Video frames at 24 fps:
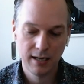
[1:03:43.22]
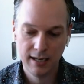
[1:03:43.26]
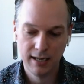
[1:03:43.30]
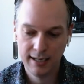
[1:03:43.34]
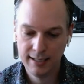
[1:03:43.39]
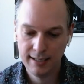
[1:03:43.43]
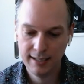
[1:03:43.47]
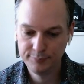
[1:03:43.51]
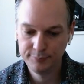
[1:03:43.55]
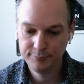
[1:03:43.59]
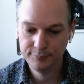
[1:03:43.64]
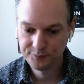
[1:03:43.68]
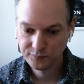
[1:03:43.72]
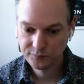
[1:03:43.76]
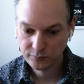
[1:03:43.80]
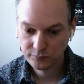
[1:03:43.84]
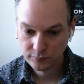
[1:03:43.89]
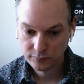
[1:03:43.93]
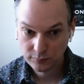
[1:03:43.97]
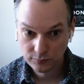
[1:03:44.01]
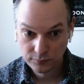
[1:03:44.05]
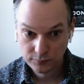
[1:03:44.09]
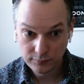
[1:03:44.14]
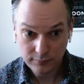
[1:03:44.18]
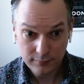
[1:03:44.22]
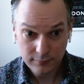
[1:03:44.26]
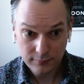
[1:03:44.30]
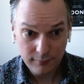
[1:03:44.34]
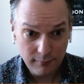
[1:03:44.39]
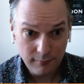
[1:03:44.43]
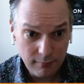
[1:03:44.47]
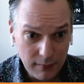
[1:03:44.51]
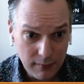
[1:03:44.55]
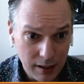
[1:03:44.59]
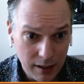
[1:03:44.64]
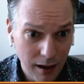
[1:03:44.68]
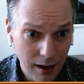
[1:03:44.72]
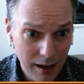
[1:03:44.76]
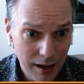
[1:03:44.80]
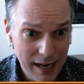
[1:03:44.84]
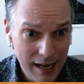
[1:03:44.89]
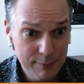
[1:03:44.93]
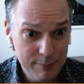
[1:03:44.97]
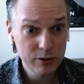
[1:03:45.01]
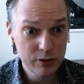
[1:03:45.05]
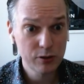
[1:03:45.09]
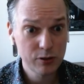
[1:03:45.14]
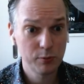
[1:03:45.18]
I'm
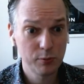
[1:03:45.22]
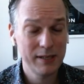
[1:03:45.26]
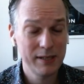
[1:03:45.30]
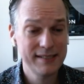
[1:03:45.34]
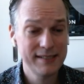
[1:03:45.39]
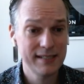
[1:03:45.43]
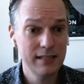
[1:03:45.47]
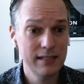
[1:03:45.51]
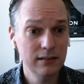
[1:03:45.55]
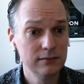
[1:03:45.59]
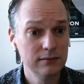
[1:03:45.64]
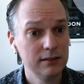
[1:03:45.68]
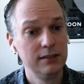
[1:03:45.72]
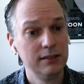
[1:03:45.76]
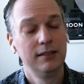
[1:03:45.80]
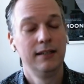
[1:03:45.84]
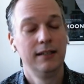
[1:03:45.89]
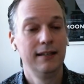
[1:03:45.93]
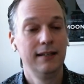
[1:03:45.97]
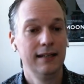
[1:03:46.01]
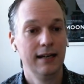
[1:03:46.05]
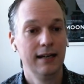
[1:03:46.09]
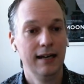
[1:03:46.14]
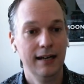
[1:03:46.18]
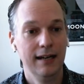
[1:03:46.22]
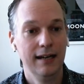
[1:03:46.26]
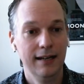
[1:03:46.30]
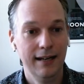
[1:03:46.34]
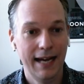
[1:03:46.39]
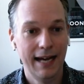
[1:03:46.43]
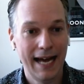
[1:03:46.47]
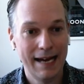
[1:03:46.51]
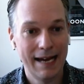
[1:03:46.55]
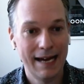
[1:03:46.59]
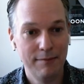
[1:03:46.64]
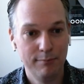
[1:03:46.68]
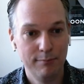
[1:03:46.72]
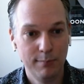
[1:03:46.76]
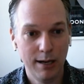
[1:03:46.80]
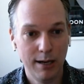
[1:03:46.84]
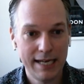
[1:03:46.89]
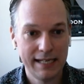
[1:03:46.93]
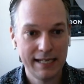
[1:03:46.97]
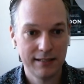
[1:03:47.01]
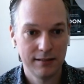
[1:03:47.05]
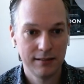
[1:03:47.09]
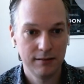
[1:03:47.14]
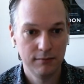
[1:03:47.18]
on Twitter at
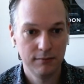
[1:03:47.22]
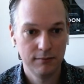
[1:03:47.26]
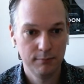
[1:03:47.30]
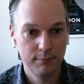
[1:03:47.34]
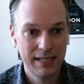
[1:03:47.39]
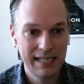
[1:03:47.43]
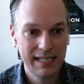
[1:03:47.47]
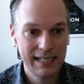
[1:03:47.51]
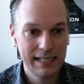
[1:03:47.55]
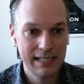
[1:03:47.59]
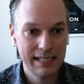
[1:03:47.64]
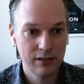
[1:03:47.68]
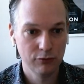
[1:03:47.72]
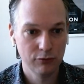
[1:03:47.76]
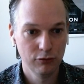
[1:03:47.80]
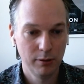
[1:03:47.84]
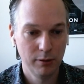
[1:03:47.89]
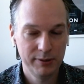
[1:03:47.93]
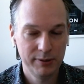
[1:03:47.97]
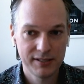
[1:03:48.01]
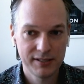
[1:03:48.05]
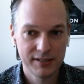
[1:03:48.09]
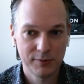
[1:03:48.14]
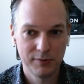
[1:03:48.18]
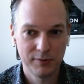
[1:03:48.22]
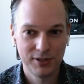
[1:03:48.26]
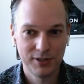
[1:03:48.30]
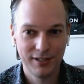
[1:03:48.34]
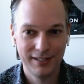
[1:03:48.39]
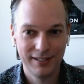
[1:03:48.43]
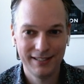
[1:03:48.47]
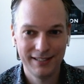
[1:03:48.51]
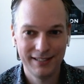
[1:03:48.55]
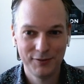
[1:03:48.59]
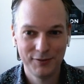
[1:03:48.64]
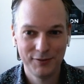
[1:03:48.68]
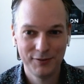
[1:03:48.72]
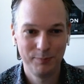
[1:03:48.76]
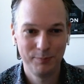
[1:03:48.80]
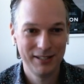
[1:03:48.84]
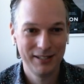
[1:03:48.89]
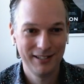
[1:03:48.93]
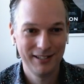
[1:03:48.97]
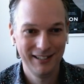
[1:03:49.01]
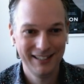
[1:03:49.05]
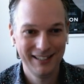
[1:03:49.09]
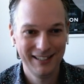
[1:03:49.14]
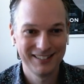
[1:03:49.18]
Mike B. Roberts, which I guess will be
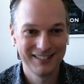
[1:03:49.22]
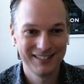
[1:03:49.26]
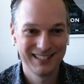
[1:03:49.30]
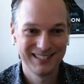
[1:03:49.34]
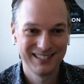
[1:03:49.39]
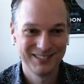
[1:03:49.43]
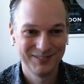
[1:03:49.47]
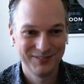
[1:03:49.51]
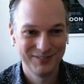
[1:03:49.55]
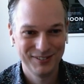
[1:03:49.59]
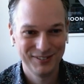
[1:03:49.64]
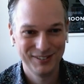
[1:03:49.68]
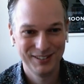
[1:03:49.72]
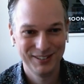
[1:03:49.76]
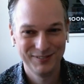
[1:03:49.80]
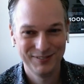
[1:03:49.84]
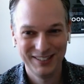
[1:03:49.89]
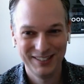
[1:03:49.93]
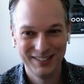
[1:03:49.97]
in the links for